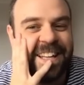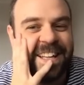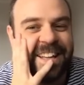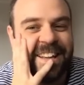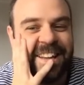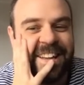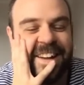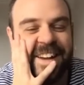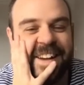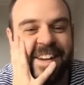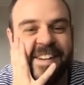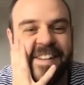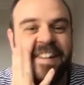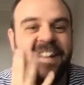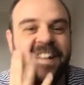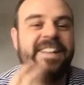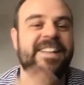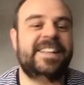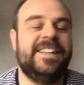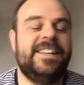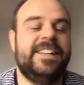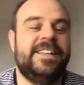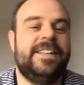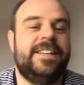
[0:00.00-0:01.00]

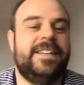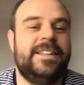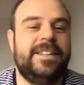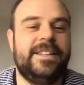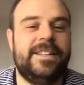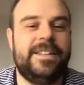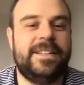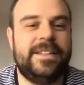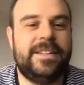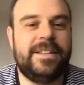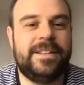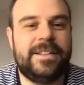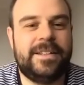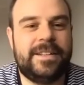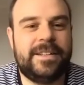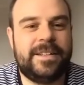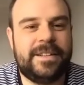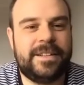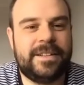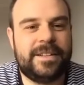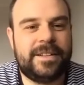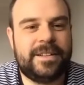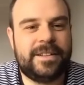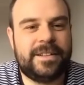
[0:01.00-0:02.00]

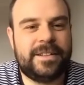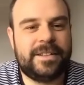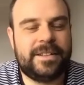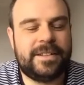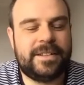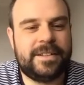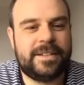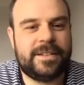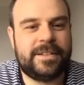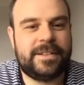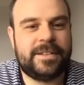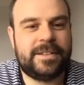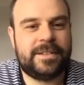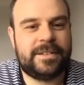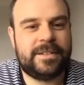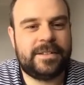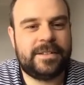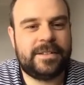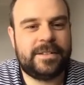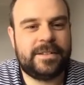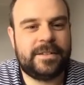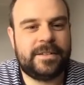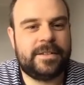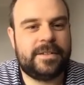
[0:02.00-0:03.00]

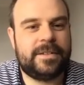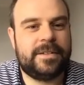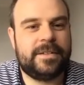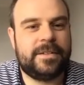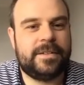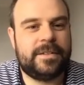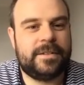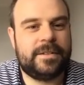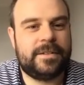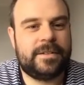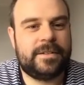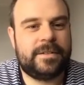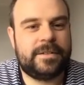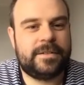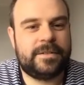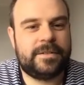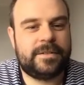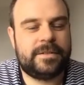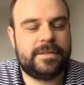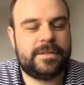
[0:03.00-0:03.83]
(silent)